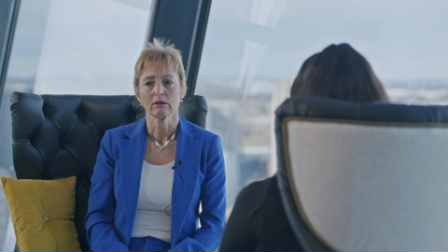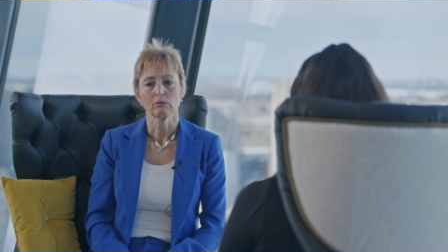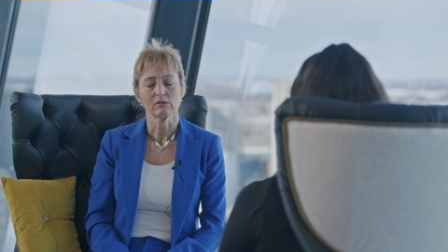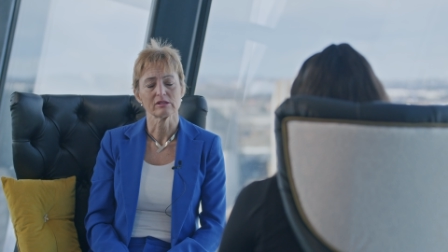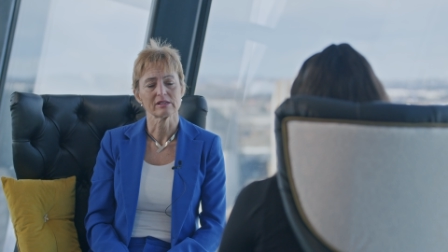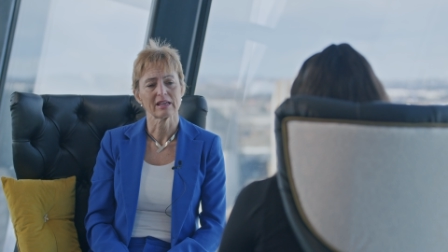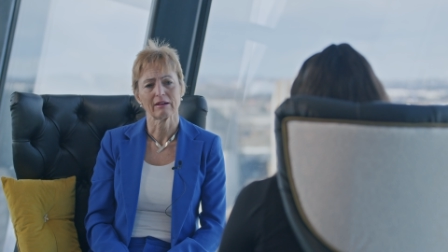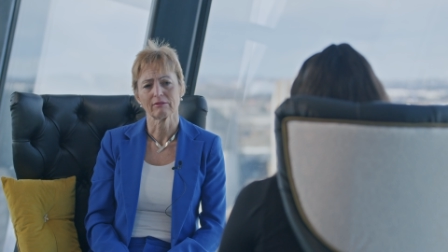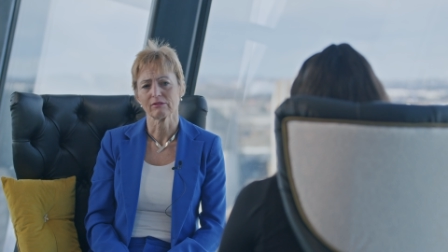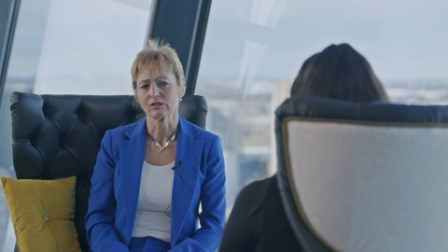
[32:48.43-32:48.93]

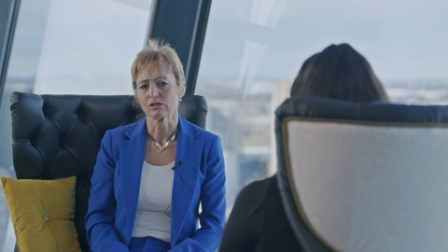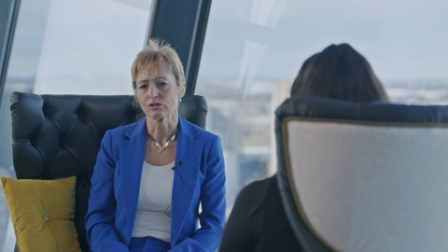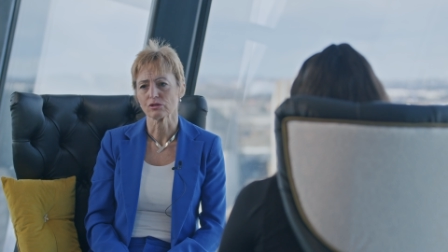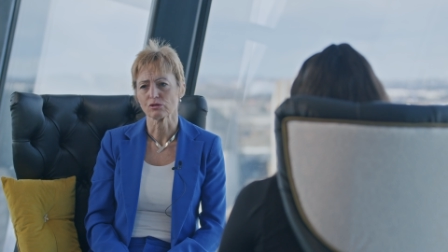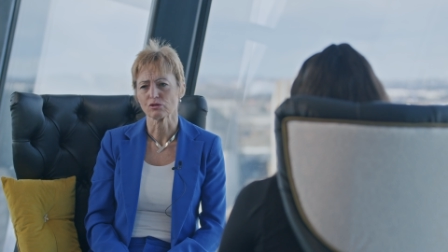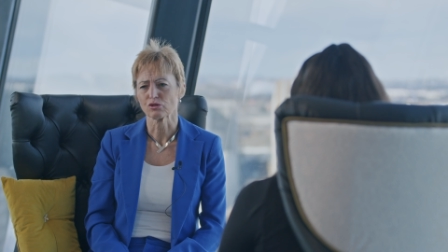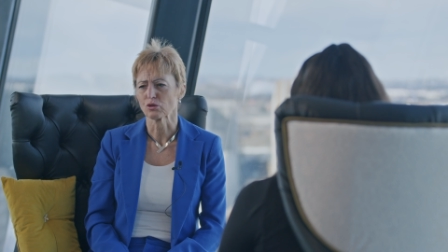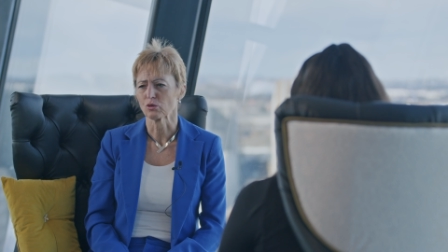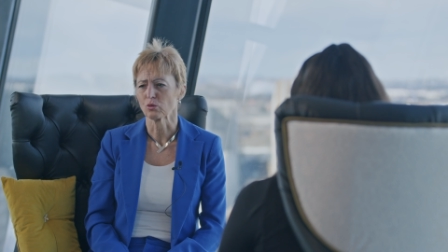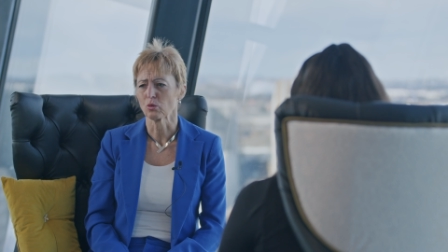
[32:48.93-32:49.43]
was having
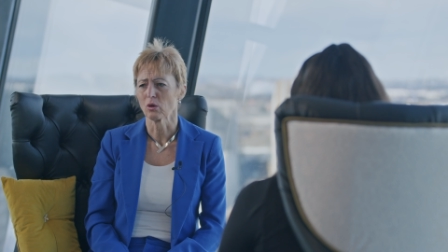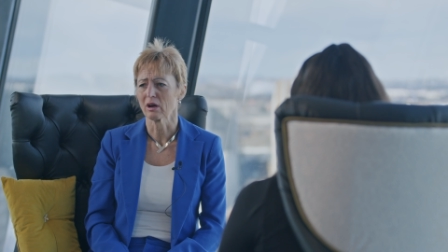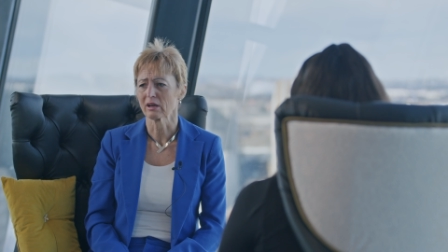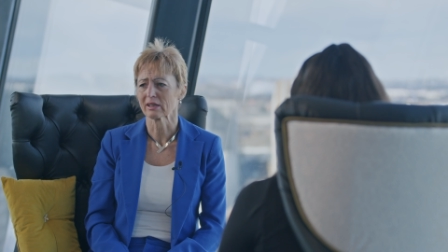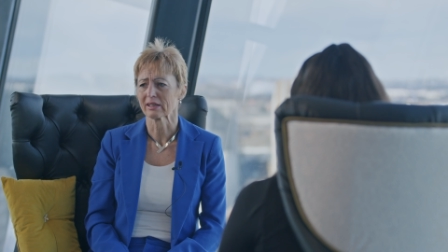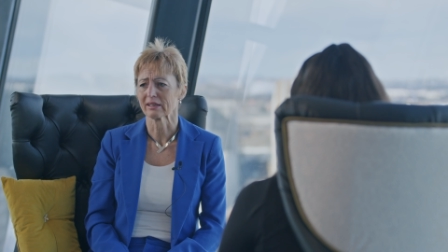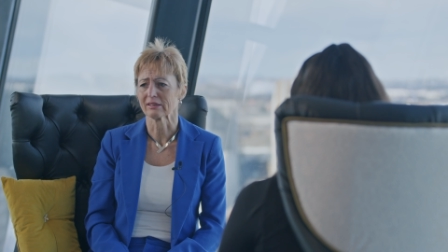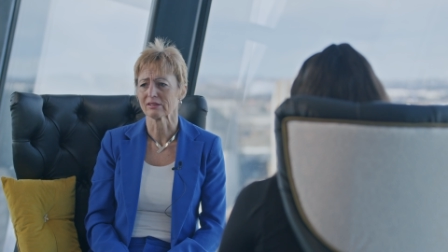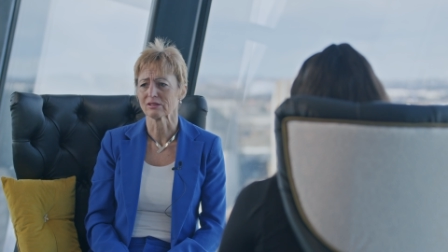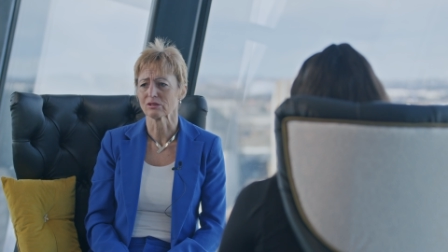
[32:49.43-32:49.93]
to
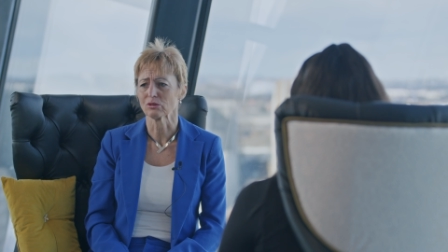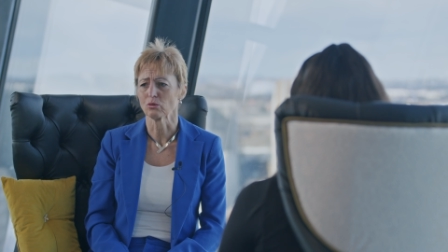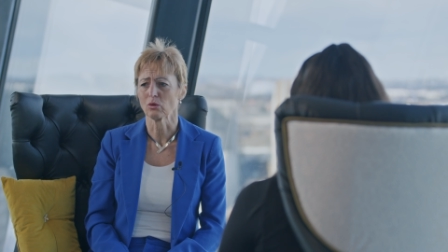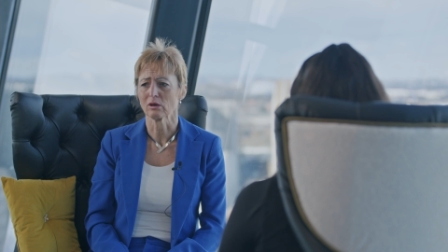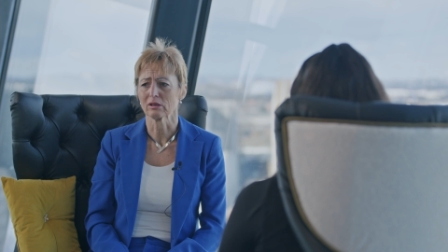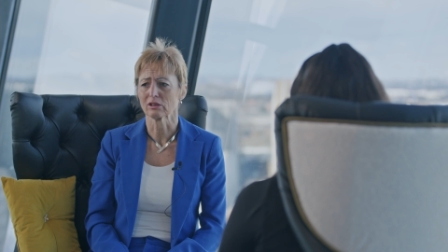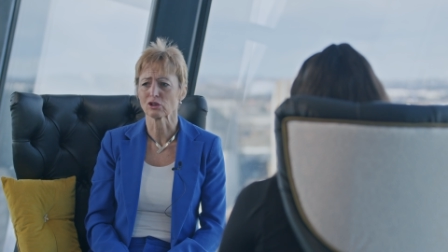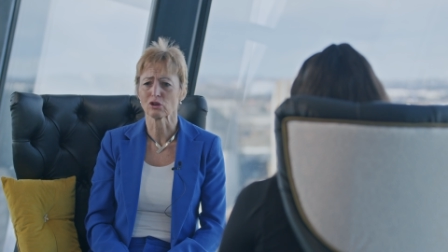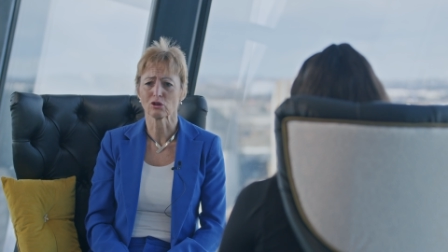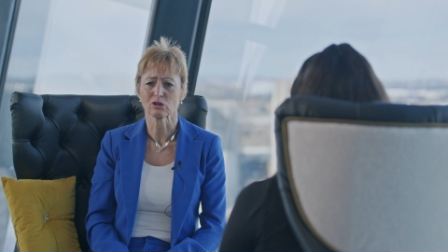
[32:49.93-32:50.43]
work until
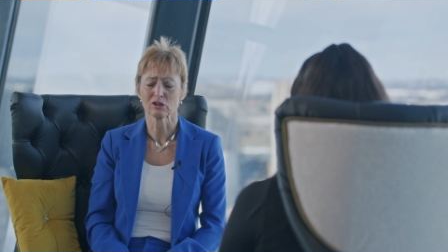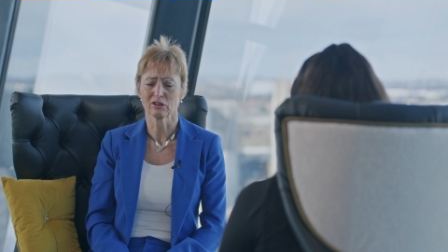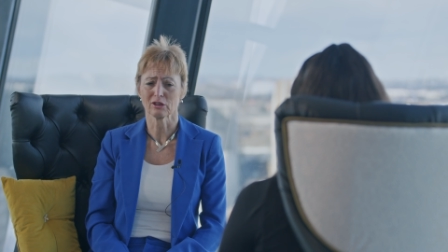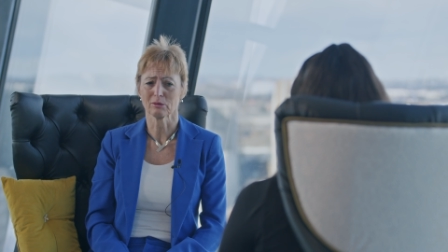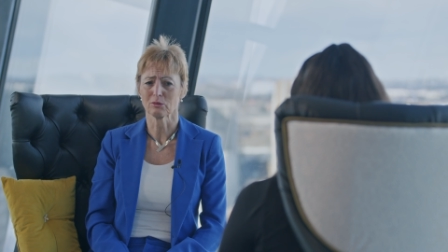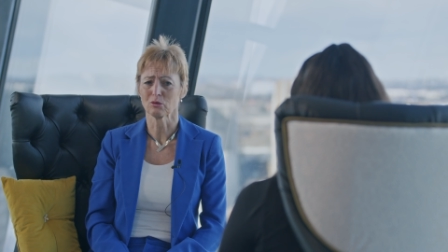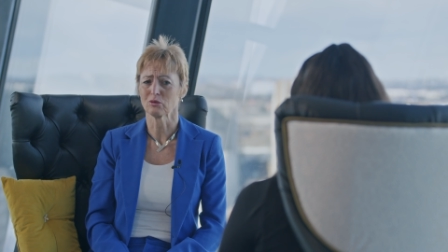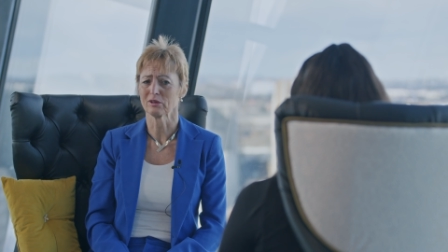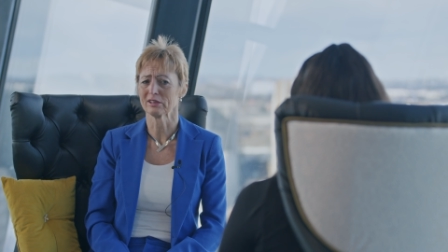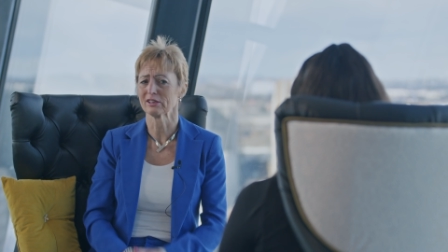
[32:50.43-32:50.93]
one o'clock in
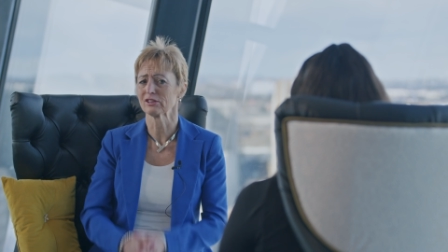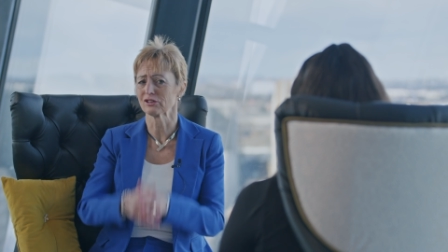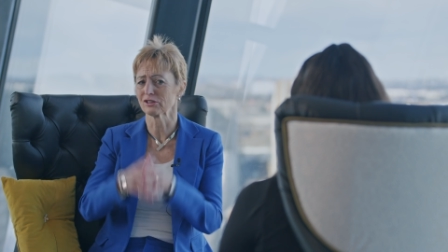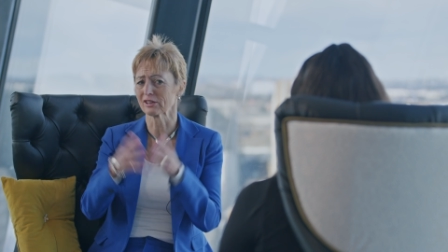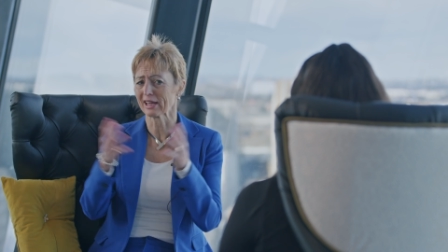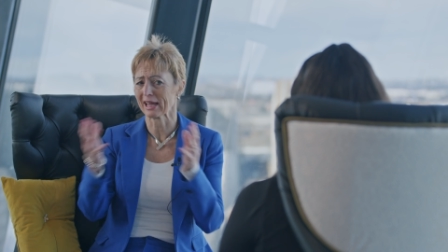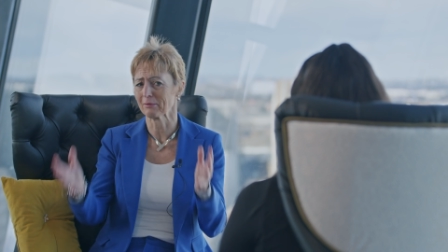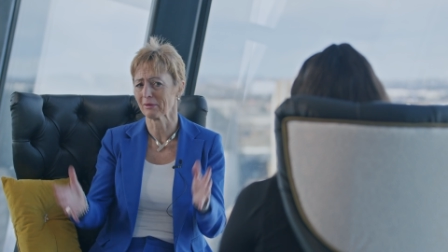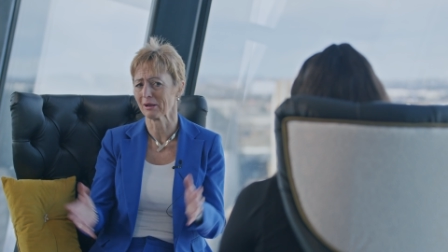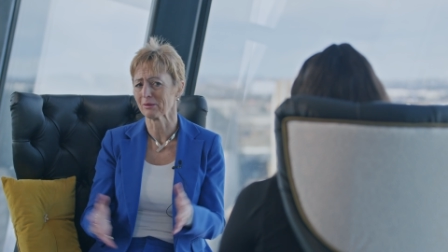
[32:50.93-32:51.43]
the morning to
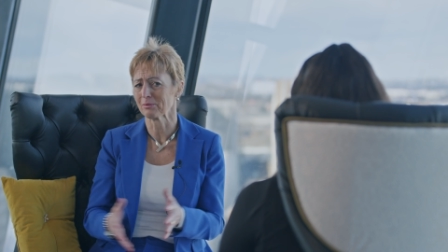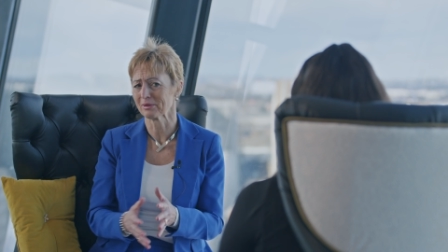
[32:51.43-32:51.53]
get my